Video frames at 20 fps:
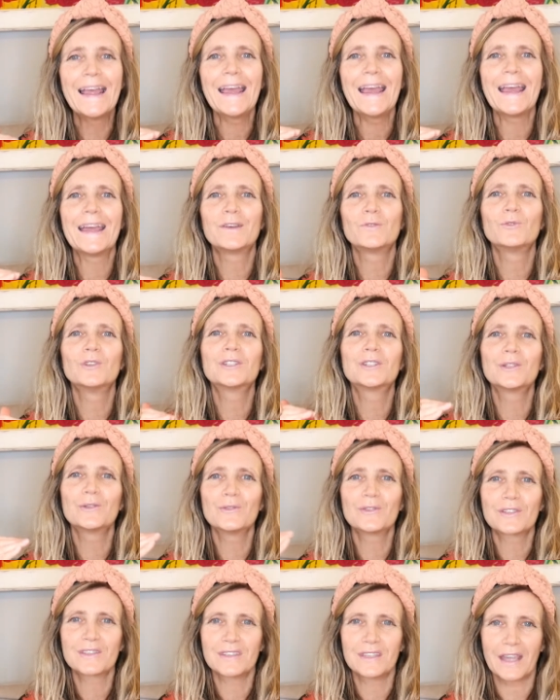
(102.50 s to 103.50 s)
and
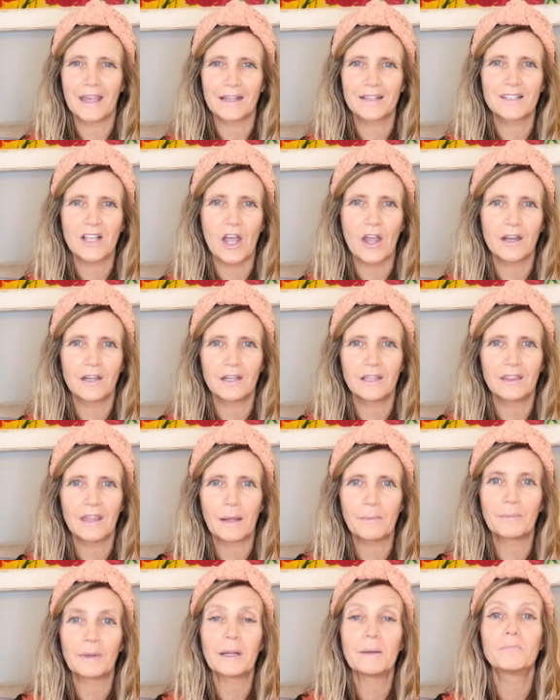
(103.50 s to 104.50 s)
reduce the anxiety
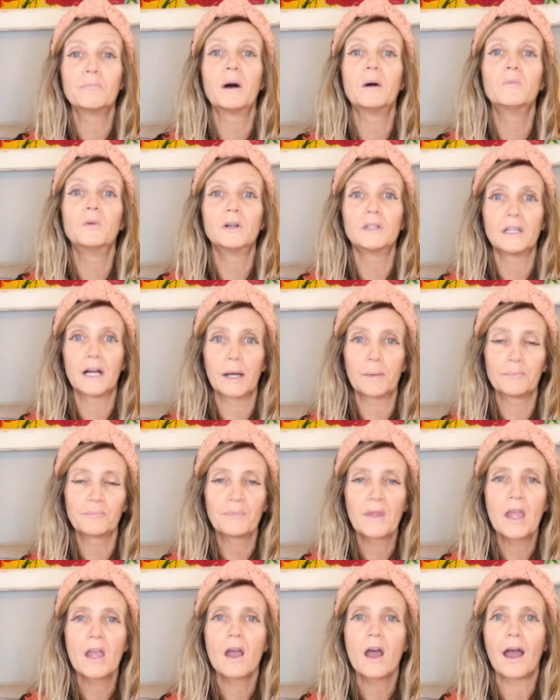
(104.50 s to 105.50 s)
that may bubble up.
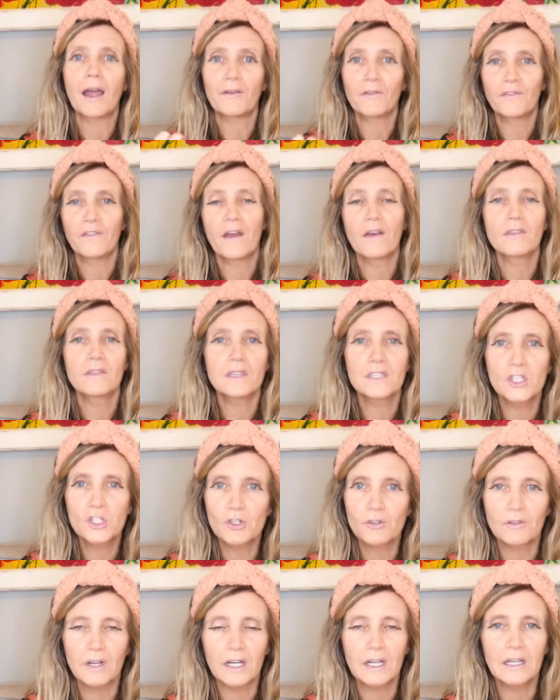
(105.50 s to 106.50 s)
I found this
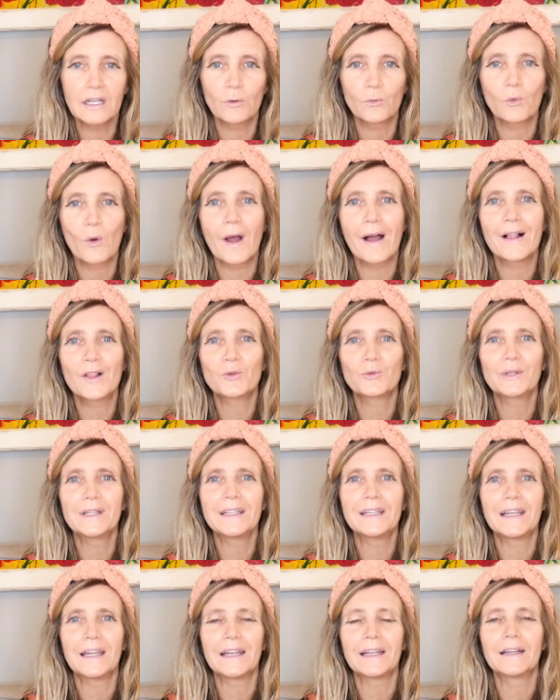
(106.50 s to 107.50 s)
trick while
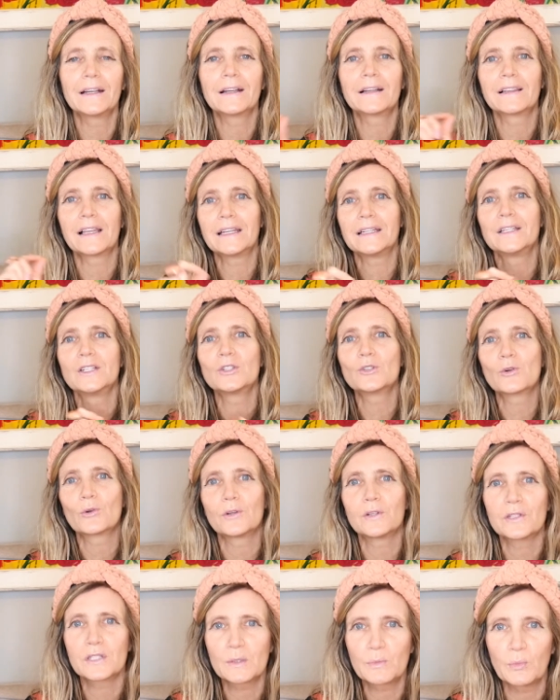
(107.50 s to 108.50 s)
reading Glennon
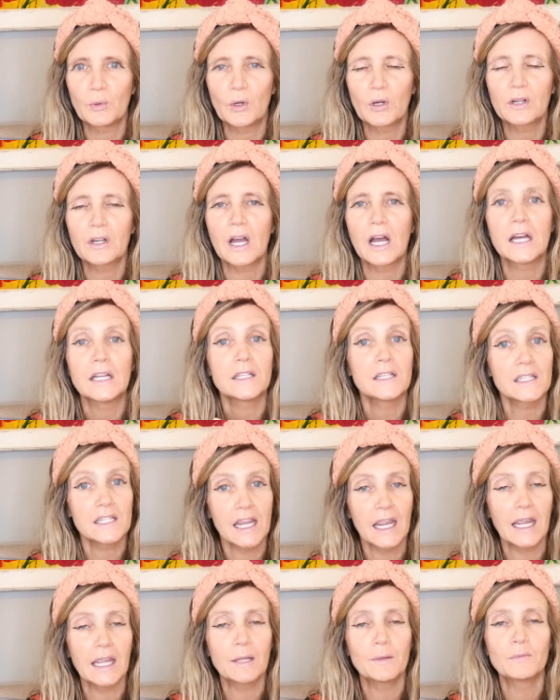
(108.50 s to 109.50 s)
Doyle's book,
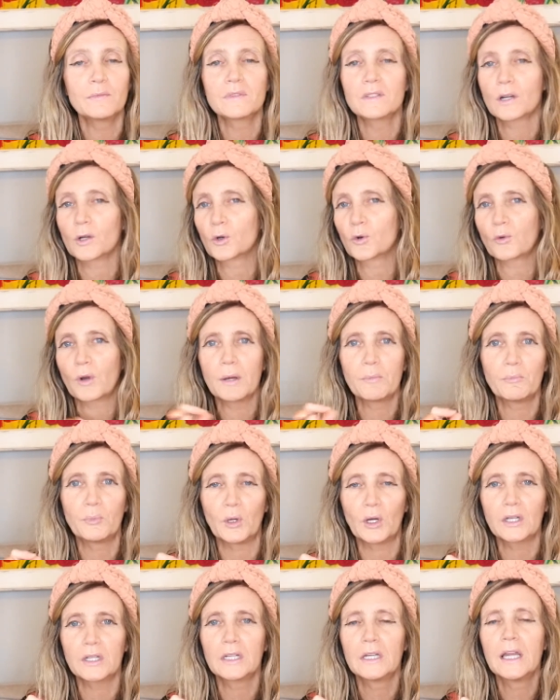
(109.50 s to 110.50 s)
Untamed, great
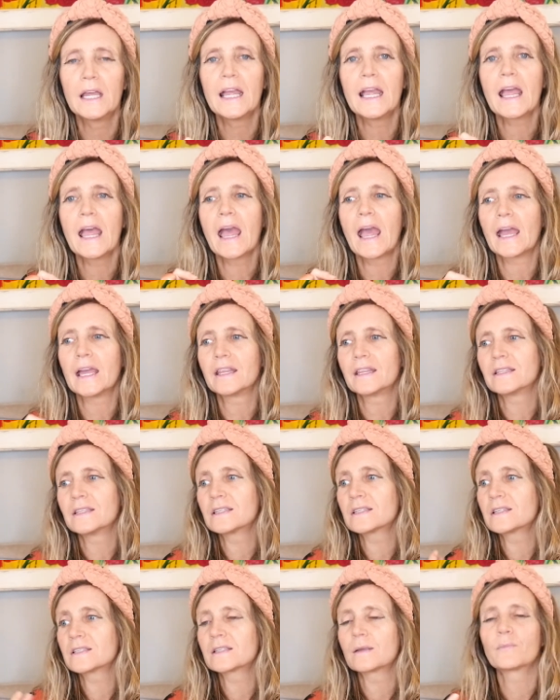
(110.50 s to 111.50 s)
book. And
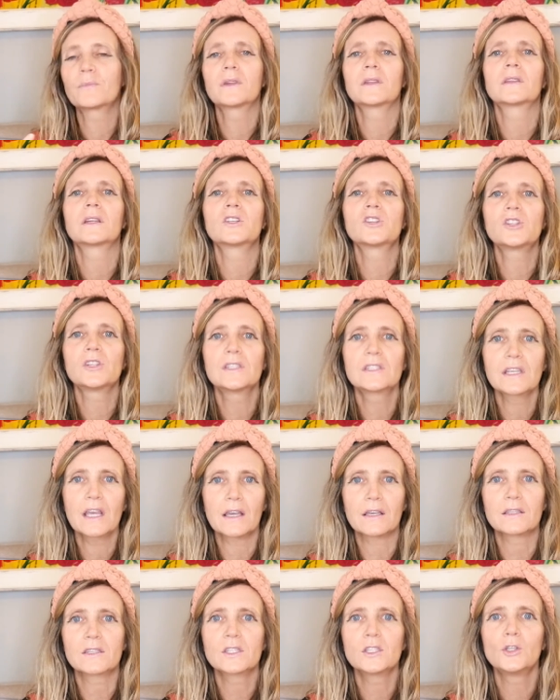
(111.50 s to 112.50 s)
this is something something that she
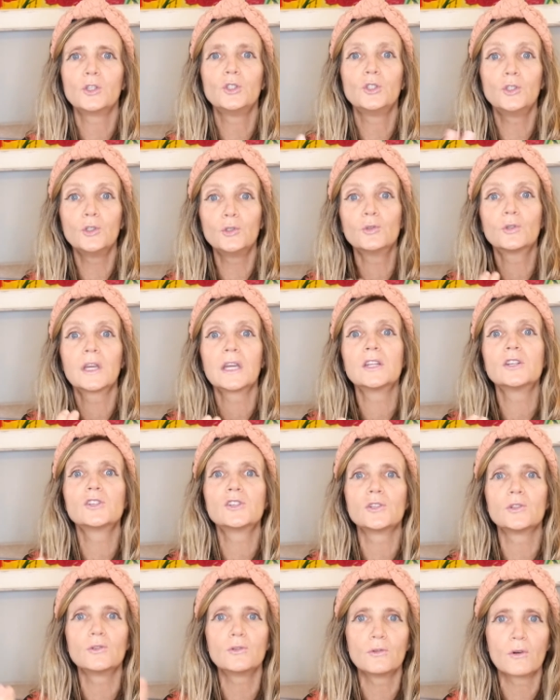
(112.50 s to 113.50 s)
says. You can
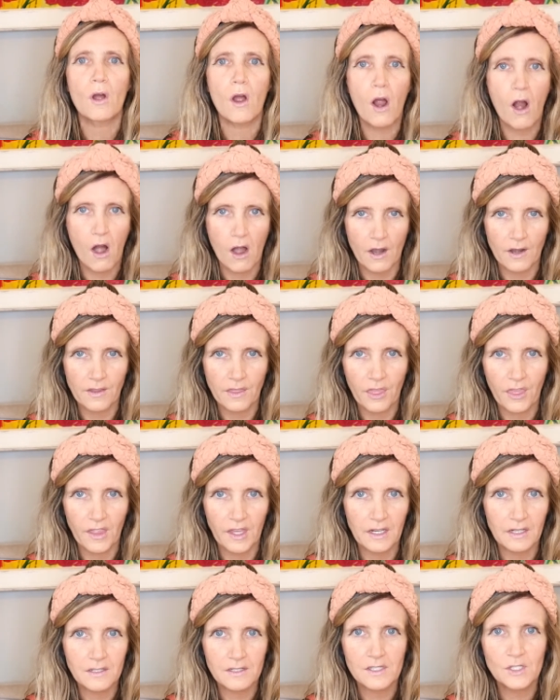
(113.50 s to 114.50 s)
do hard
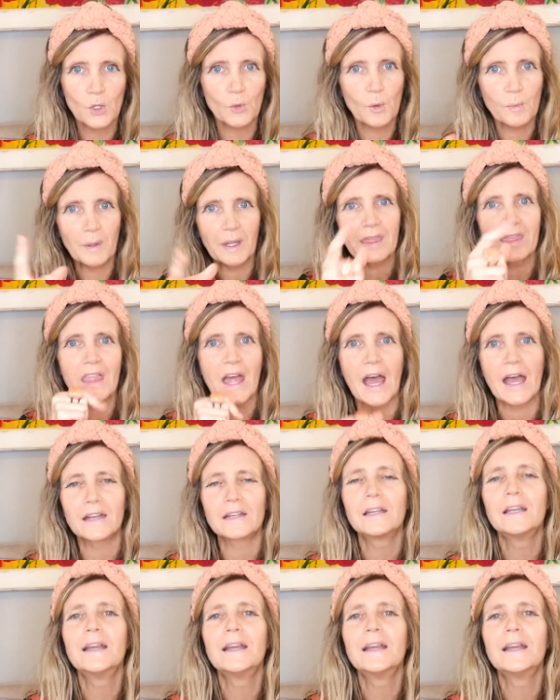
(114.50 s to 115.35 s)
things. So repeat that